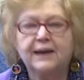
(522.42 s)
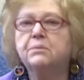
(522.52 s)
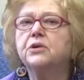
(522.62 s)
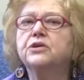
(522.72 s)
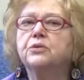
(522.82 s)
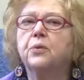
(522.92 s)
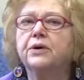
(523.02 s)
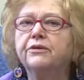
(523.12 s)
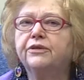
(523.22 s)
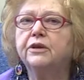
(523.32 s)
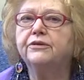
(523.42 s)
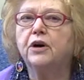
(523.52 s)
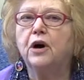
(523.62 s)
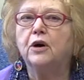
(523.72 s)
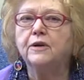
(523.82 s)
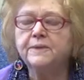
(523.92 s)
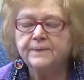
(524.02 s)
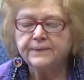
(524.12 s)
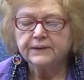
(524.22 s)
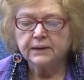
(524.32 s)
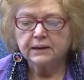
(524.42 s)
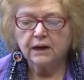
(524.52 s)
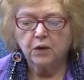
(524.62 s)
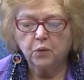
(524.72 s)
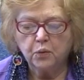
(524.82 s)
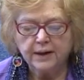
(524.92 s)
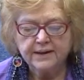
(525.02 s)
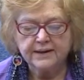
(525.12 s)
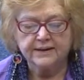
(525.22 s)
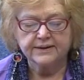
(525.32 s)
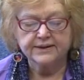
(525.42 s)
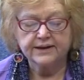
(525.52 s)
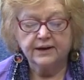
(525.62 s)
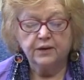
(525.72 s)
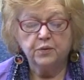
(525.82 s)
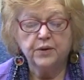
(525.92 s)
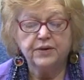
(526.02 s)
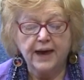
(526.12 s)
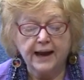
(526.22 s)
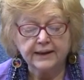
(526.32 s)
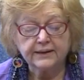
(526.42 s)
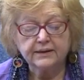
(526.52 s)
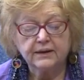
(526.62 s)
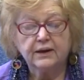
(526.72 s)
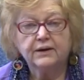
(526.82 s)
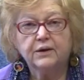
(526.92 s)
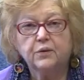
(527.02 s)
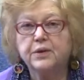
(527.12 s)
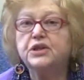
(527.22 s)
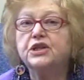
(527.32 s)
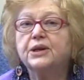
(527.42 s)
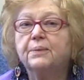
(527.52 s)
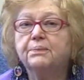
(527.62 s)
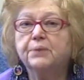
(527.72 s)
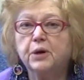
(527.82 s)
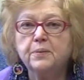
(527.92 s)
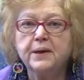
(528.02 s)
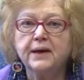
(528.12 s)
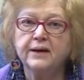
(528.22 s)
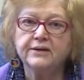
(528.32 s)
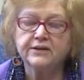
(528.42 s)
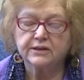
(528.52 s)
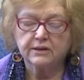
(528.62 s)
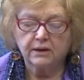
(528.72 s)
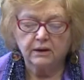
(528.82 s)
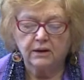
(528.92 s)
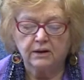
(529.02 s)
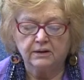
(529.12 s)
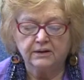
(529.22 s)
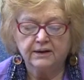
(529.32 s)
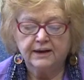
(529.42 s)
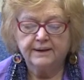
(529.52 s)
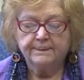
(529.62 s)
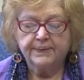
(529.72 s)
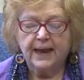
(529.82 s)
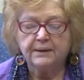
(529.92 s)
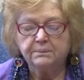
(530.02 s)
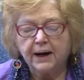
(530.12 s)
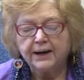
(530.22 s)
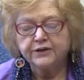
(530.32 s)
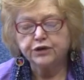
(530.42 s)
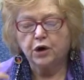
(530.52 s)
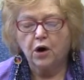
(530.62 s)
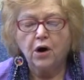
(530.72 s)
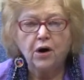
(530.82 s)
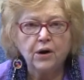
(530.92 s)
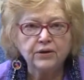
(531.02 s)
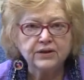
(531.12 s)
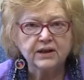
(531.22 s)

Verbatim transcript: And most wonderful of all, a oneness with that which permeates all and binds all